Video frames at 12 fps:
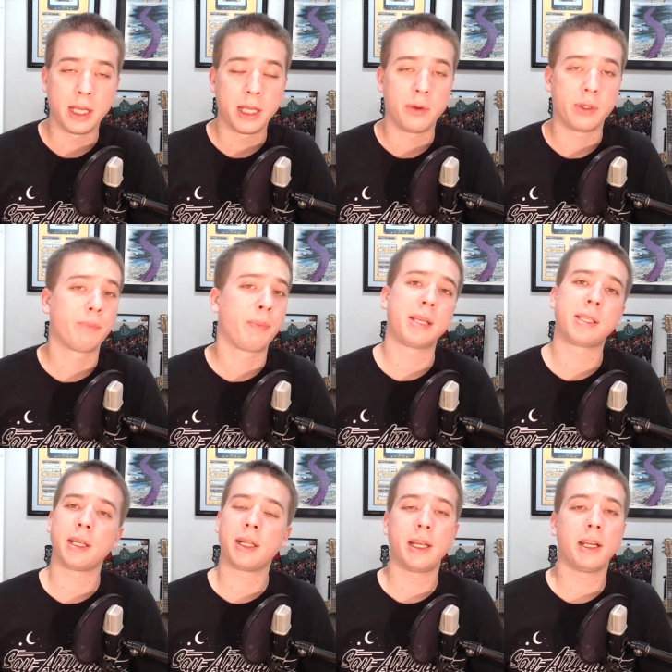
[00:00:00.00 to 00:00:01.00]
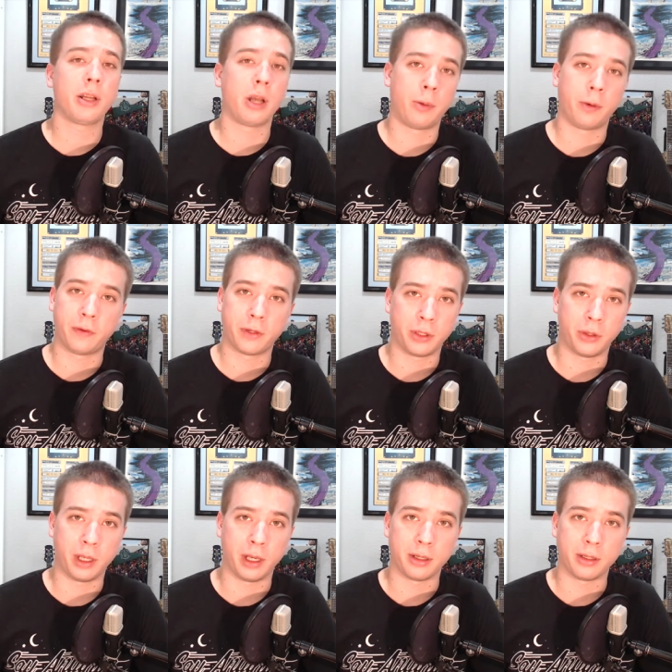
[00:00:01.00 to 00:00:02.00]
He was basically in a coma for 2
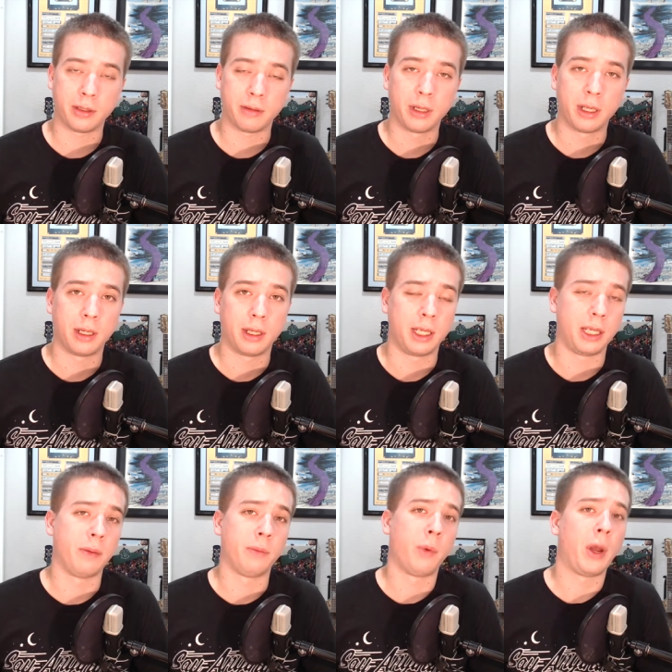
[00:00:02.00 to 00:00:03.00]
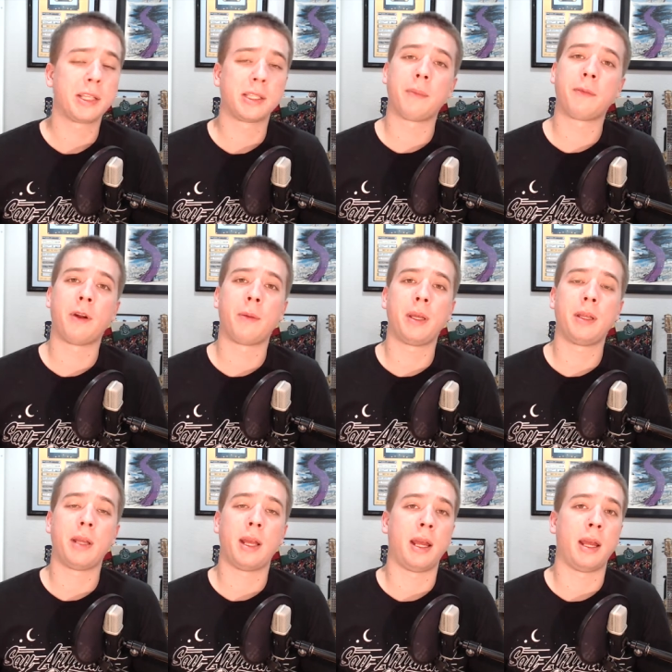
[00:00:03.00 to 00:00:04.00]
years. He wakes up from it
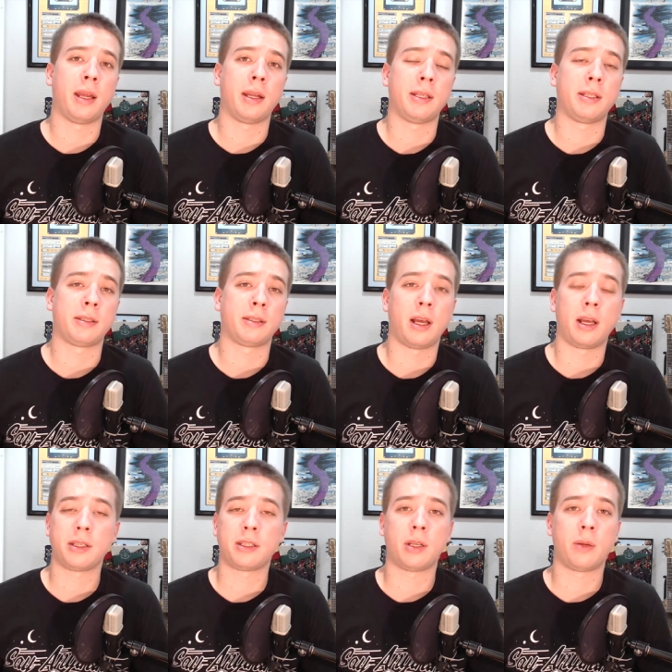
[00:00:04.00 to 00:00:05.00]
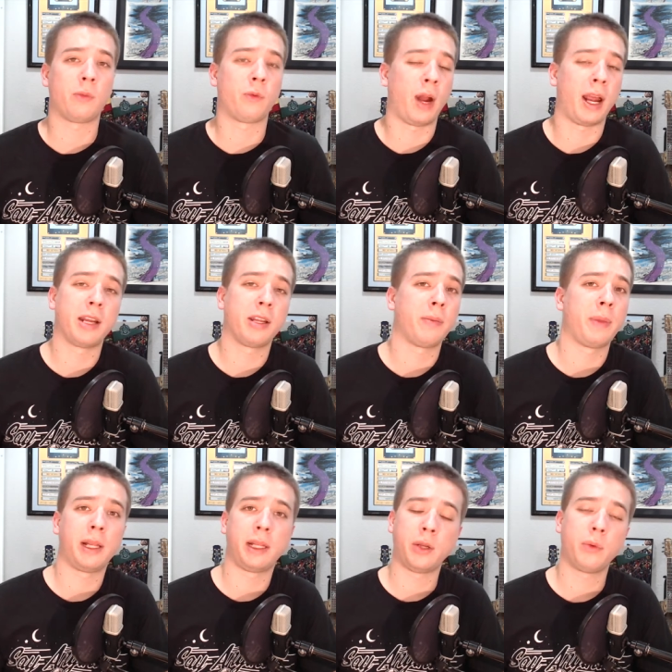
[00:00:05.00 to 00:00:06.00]
and he's on some random
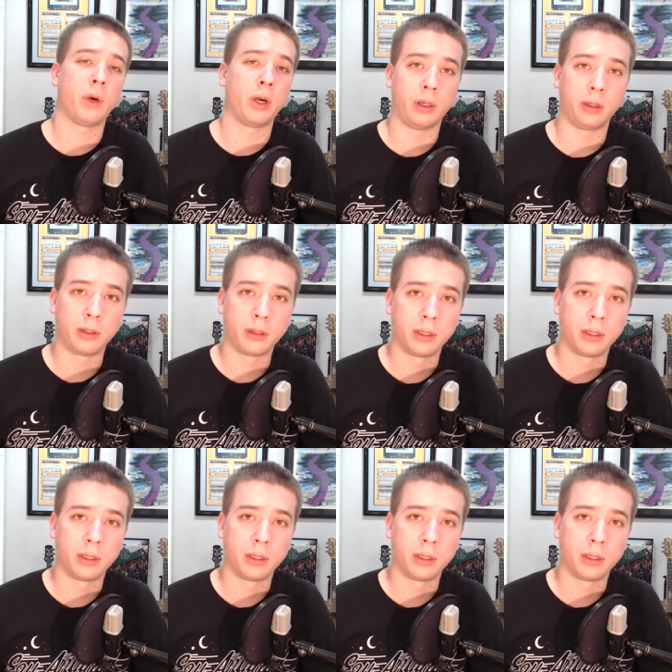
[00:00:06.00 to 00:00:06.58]
alien world.